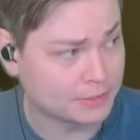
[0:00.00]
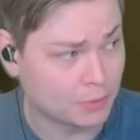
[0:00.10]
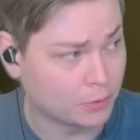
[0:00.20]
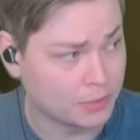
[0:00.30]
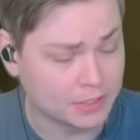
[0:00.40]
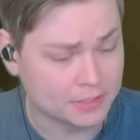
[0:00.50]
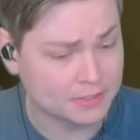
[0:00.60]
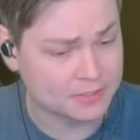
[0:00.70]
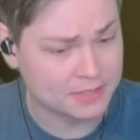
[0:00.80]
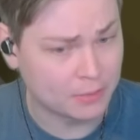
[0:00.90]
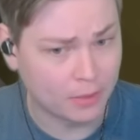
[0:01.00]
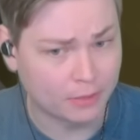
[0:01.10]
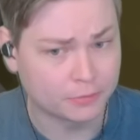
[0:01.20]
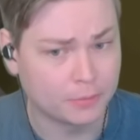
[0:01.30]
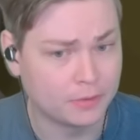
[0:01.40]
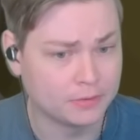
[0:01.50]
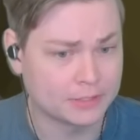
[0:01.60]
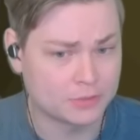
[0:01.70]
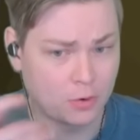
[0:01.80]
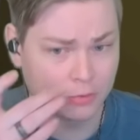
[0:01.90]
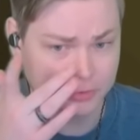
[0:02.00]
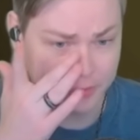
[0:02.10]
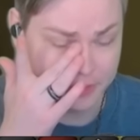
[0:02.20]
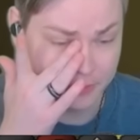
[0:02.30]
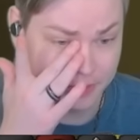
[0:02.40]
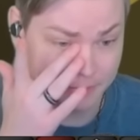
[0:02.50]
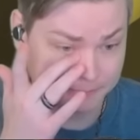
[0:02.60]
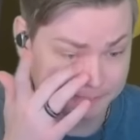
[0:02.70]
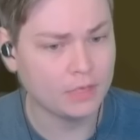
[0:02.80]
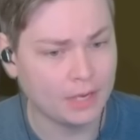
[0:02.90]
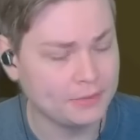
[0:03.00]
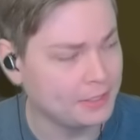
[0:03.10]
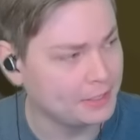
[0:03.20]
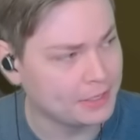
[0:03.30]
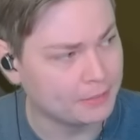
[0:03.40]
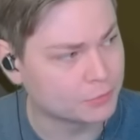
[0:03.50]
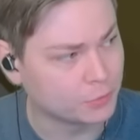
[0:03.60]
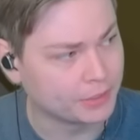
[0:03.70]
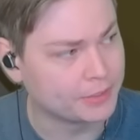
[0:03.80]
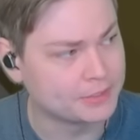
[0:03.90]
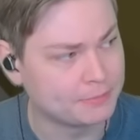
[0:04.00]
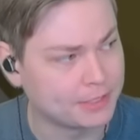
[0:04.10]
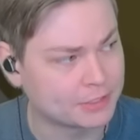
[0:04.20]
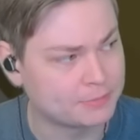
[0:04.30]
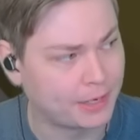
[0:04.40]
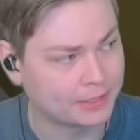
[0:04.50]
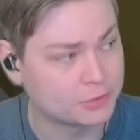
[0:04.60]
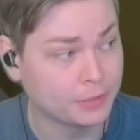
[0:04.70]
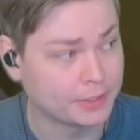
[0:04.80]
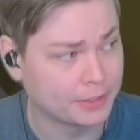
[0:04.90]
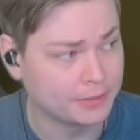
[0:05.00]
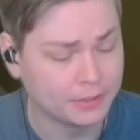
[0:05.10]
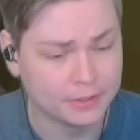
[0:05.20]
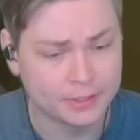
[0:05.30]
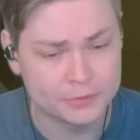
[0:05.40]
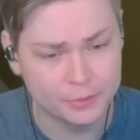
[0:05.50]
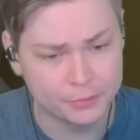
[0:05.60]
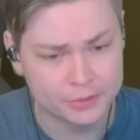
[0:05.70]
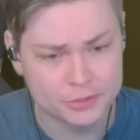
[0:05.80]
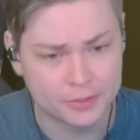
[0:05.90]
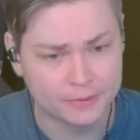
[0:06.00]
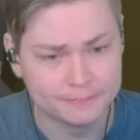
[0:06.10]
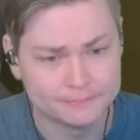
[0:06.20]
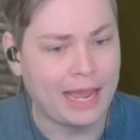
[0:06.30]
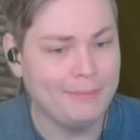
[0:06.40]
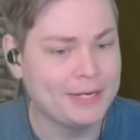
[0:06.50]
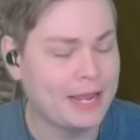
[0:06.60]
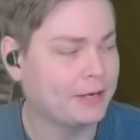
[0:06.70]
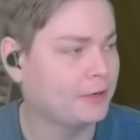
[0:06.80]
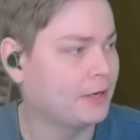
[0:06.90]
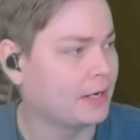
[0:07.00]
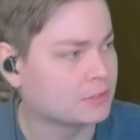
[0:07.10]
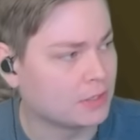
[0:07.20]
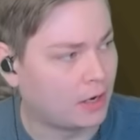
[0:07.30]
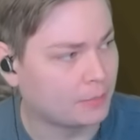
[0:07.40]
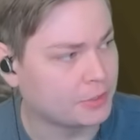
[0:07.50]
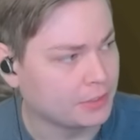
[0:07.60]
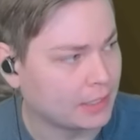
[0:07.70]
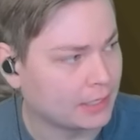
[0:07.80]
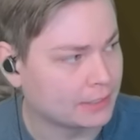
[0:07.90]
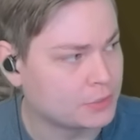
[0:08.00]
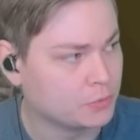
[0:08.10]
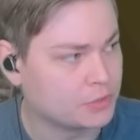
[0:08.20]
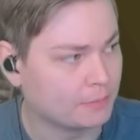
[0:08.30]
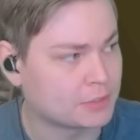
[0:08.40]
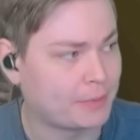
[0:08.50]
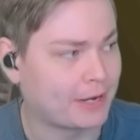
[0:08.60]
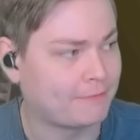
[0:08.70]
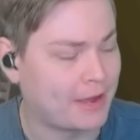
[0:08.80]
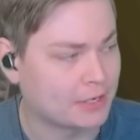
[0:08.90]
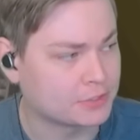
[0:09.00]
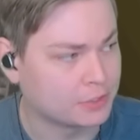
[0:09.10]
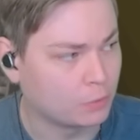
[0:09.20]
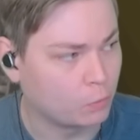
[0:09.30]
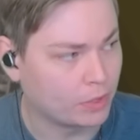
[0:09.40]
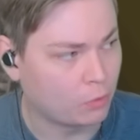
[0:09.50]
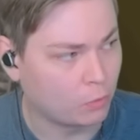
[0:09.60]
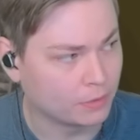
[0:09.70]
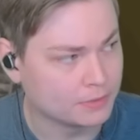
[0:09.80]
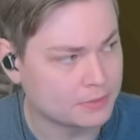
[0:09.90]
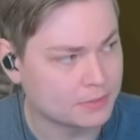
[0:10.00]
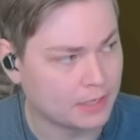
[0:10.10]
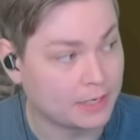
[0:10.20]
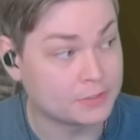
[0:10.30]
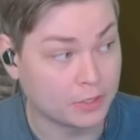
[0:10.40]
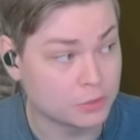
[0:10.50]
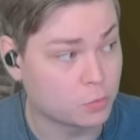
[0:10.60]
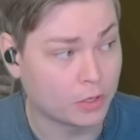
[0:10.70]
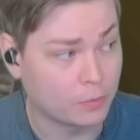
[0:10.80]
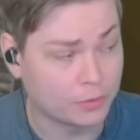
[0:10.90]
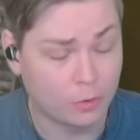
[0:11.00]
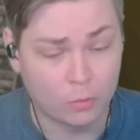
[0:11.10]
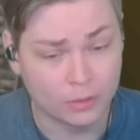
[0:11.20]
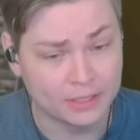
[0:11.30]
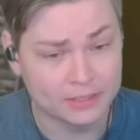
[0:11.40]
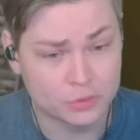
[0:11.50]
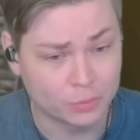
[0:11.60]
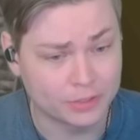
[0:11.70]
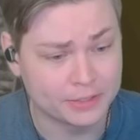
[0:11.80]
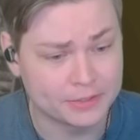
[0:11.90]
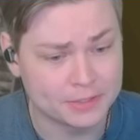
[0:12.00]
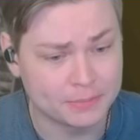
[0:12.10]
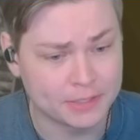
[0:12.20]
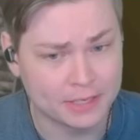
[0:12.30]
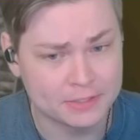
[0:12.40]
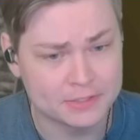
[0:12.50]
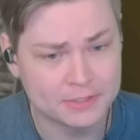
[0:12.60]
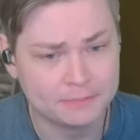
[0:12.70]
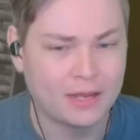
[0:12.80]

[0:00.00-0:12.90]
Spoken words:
That's all you need is a single Elder Maul. That's all the drain you need. And then it enables really good DPS spec. It's really good. It's really, really strong. Abbey Dagger is an option. It lets you dump spec faster with horns. It does work with the horn and it's a really good DPS.